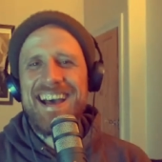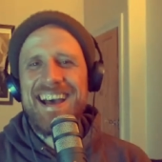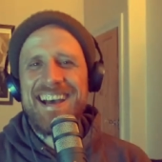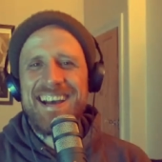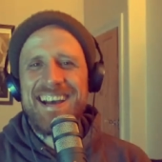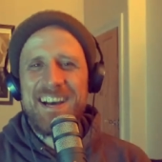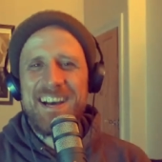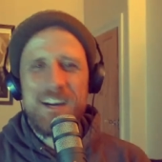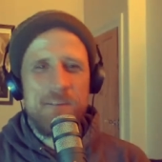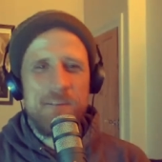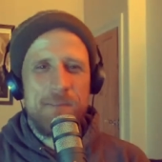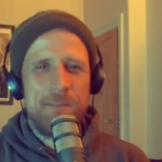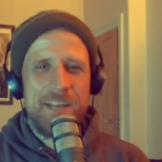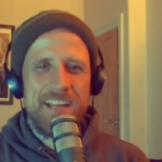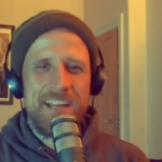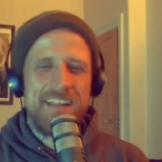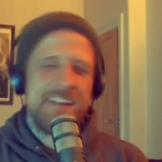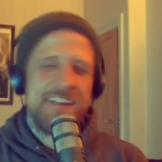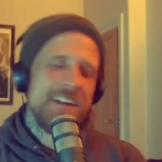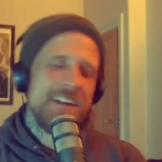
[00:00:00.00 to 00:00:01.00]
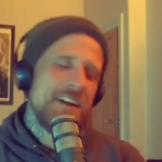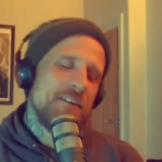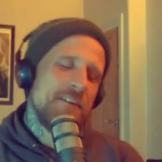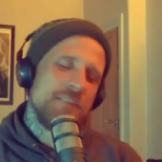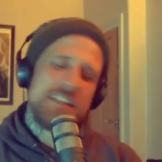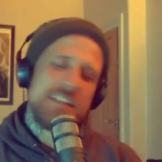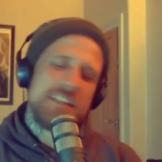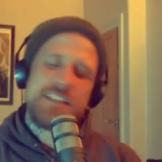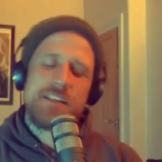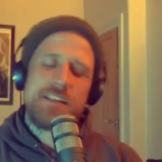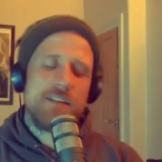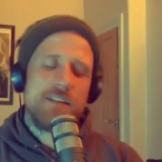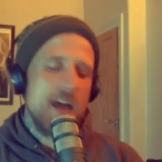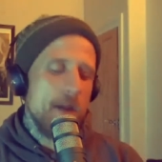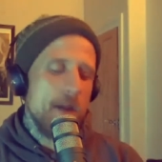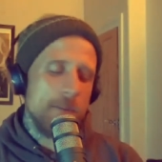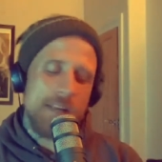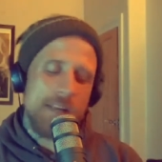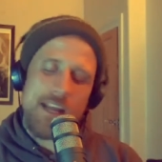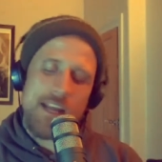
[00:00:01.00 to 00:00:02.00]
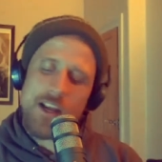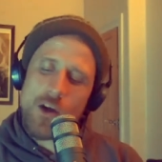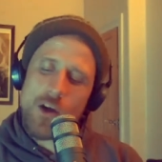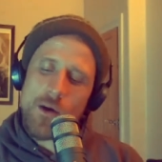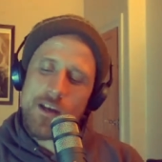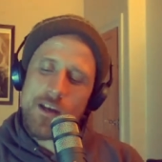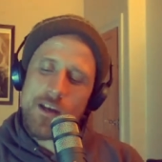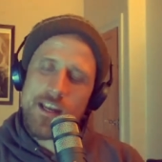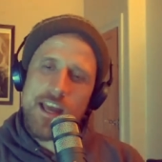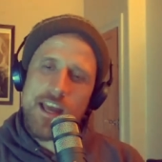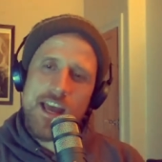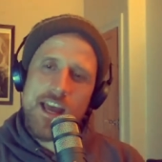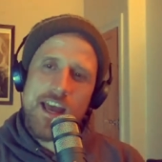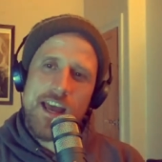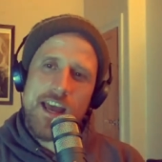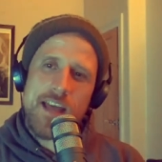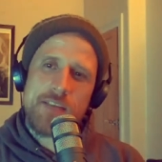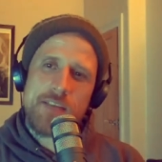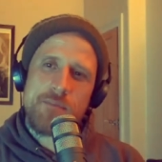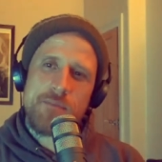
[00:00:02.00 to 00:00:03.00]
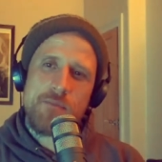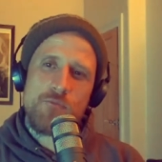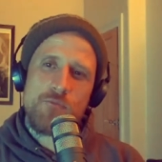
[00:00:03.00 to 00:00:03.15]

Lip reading: oh mate, listen, I'm gonna get going. It's been